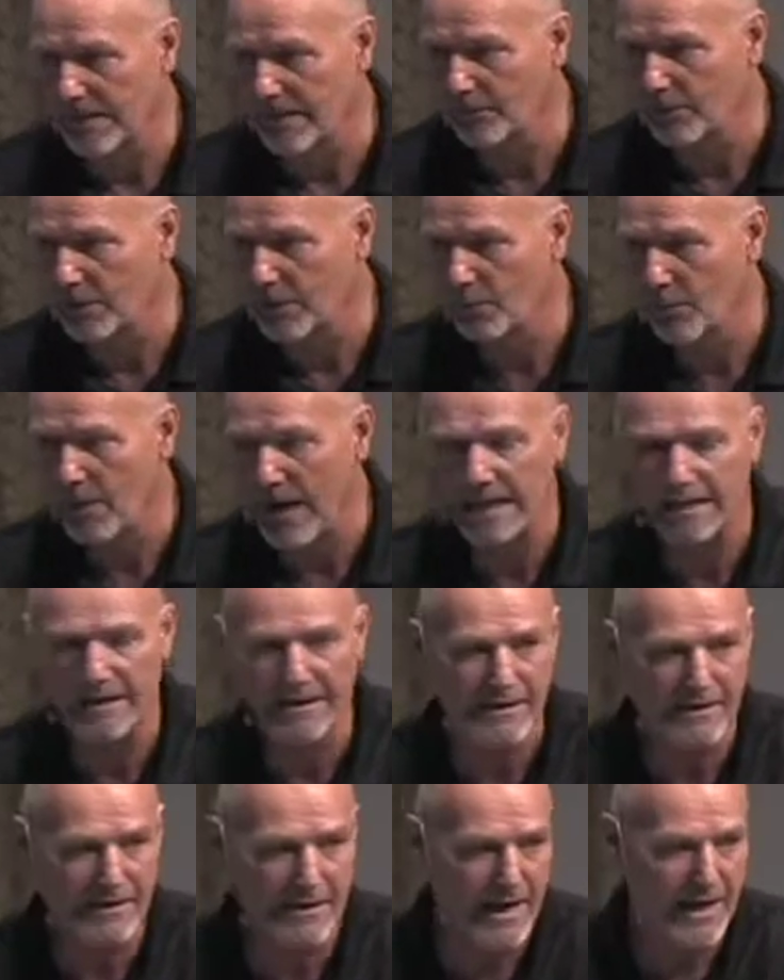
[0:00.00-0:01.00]
if we
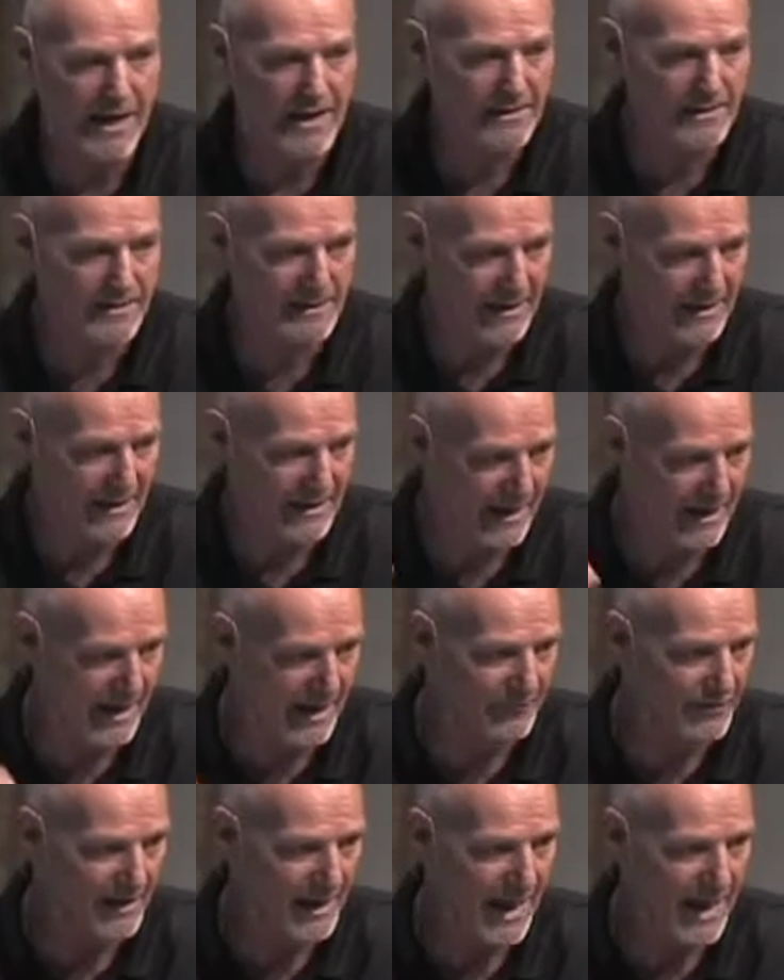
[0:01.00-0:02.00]
recognize and
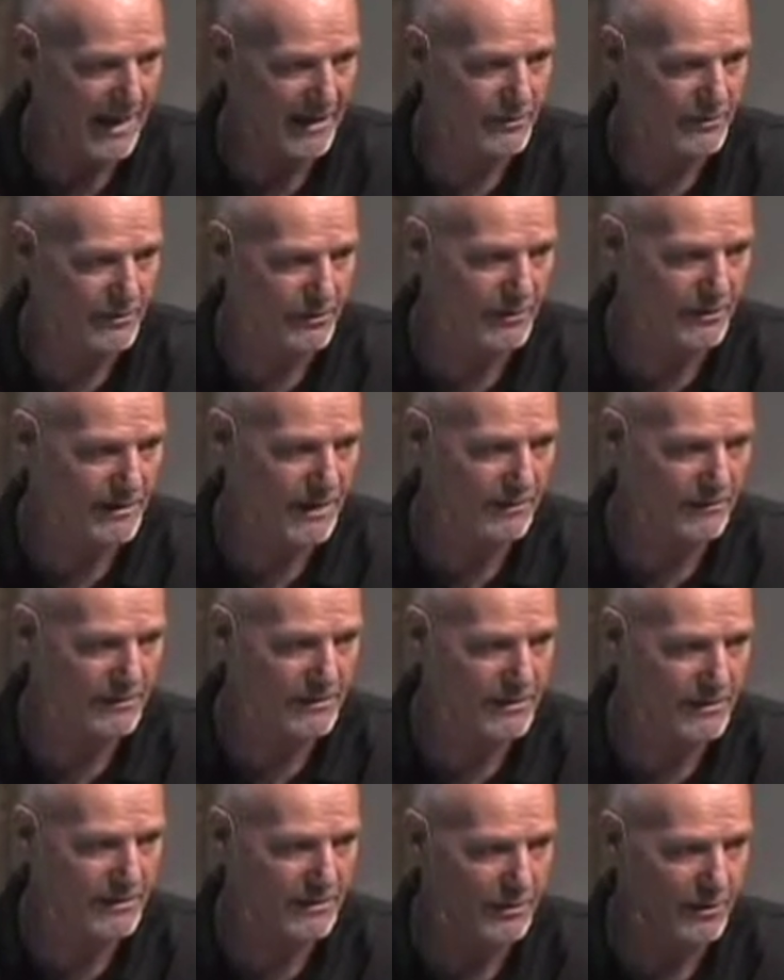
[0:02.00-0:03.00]
have the attitude that
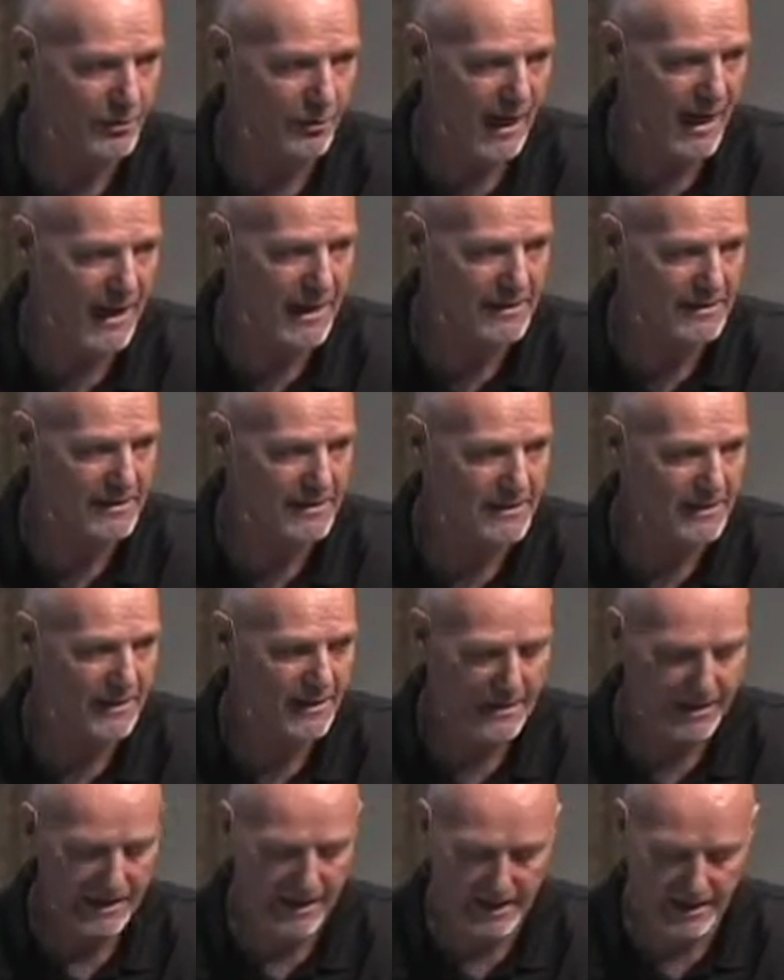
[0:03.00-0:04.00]
was in Christ,
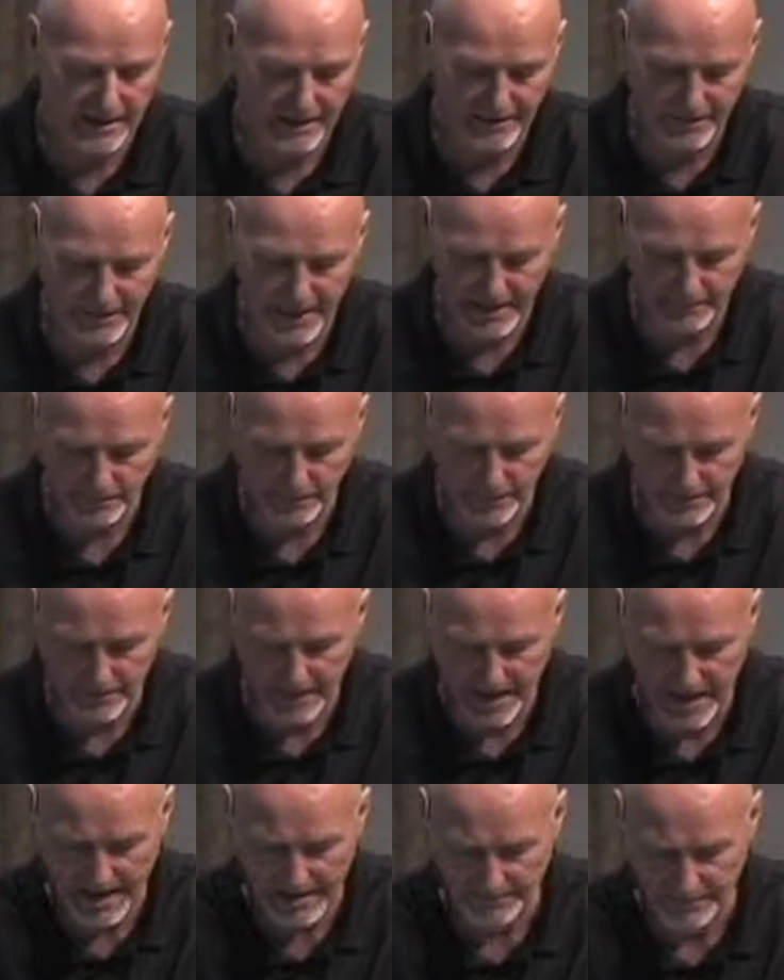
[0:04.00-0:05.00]
uh, that won't
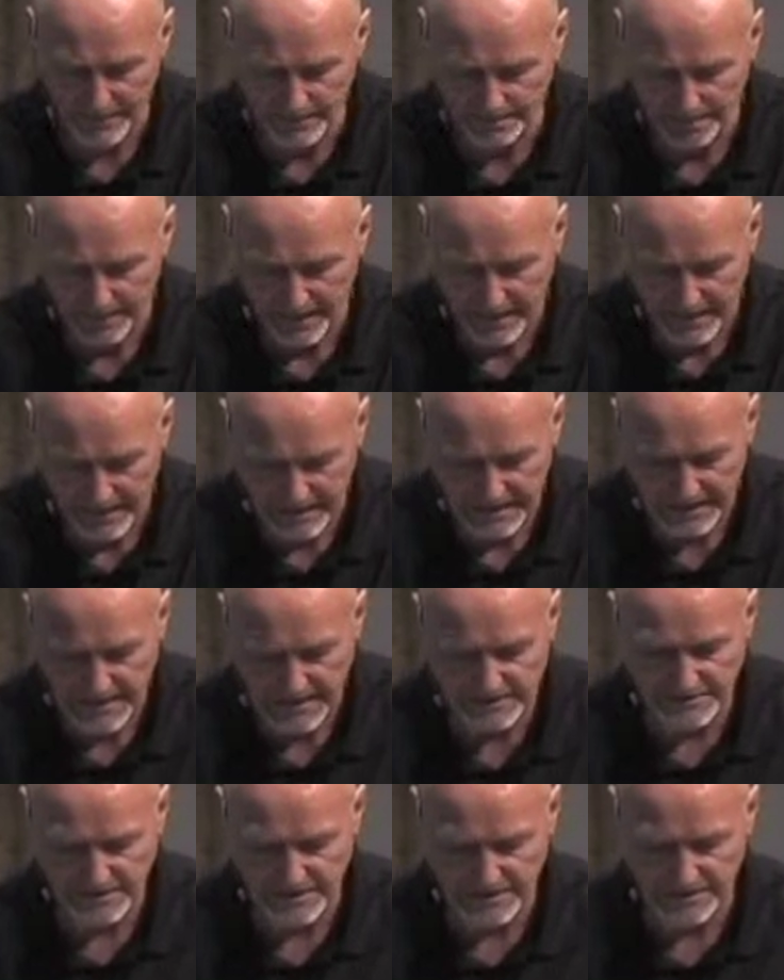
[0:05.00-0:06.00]
happen. He
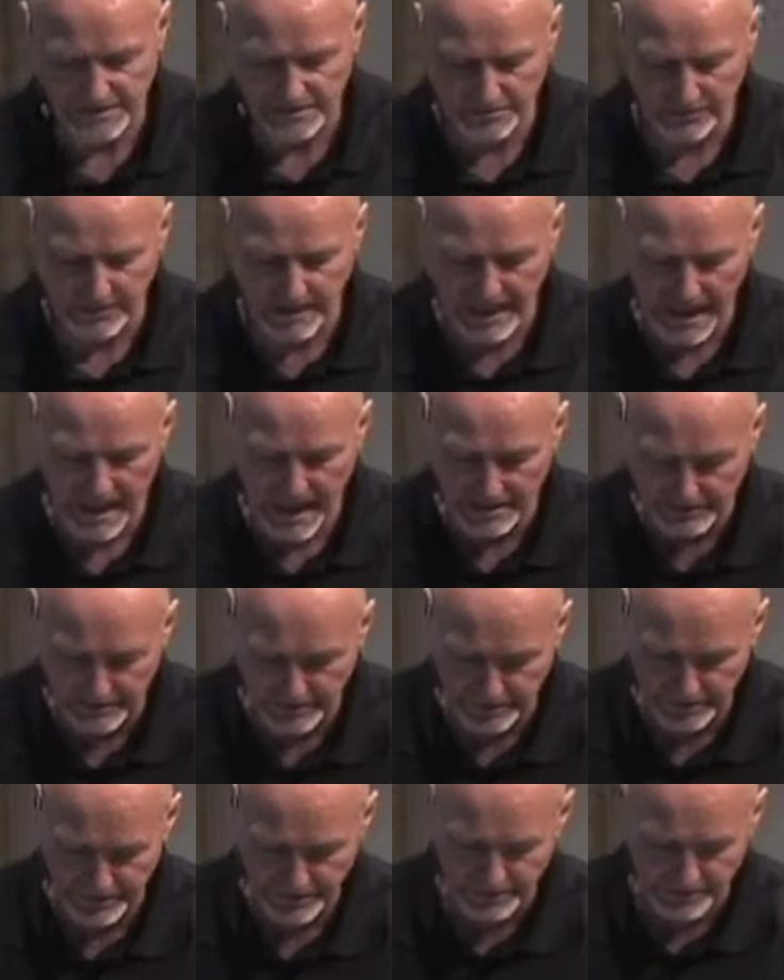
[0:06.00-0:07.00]
gives us three how
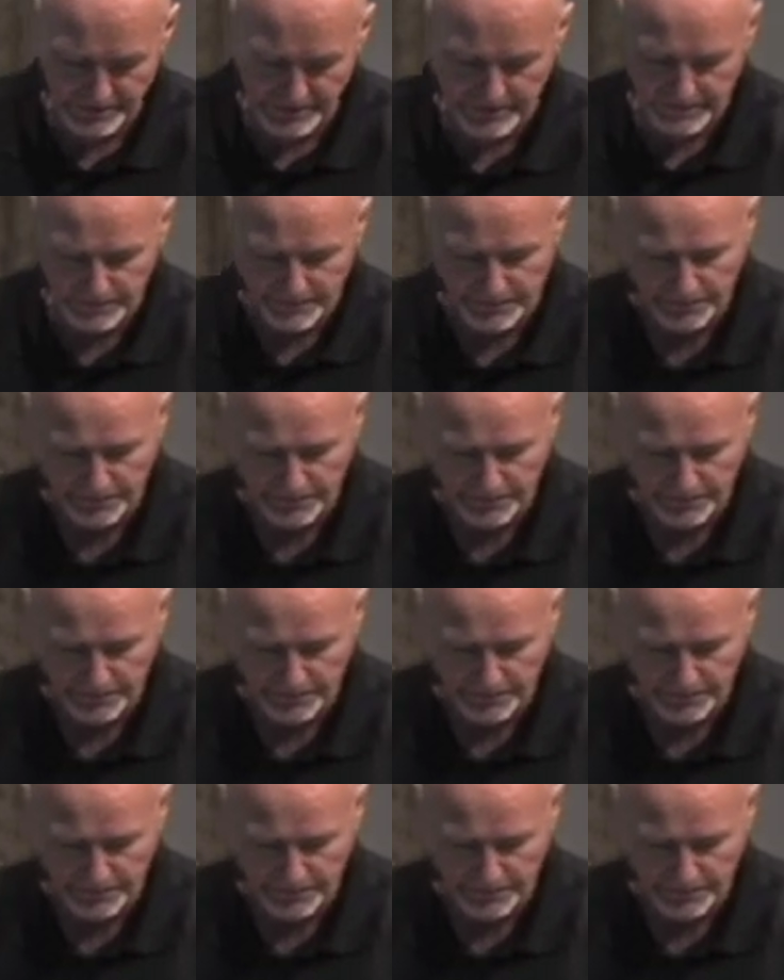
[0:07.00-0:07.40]
to's.